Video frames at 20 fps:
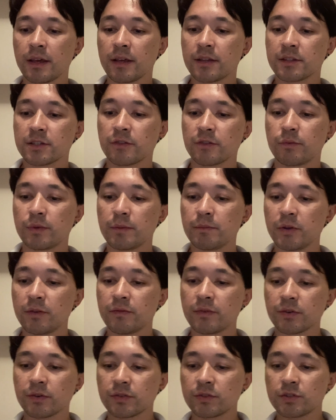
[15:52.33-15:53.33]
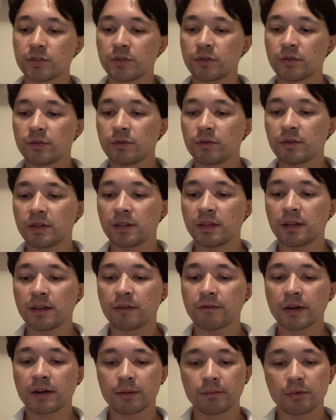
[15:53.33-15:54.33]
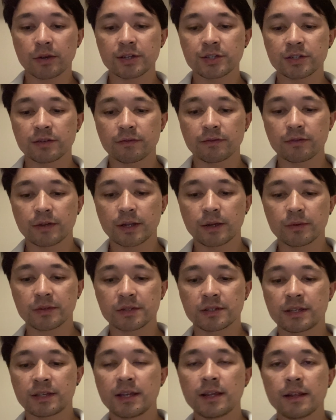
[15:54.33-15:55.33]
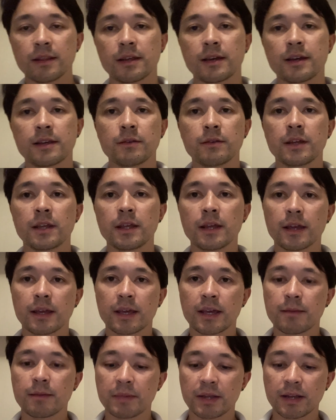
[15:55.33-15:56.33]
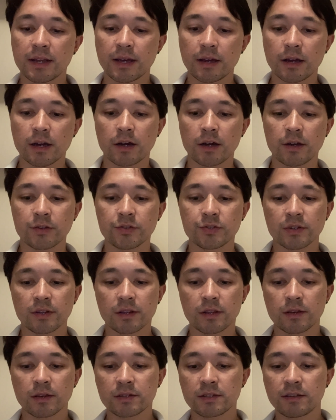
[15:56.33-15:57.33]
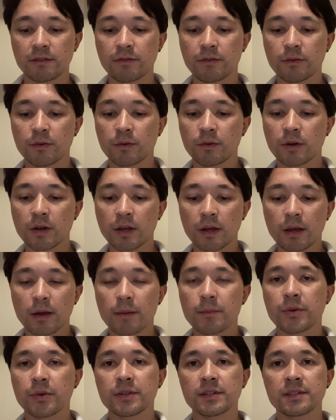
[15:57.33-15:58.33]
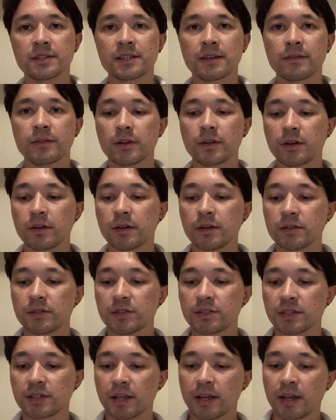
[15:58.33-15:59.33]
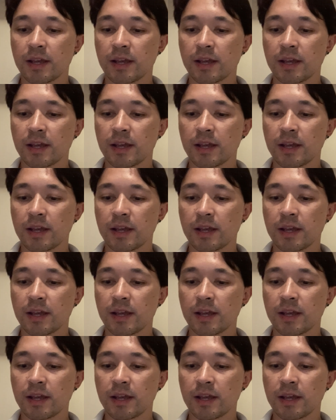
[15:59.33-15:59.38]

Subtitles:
So if we move on to the vibration frequency, that came in at 134.7 hertz.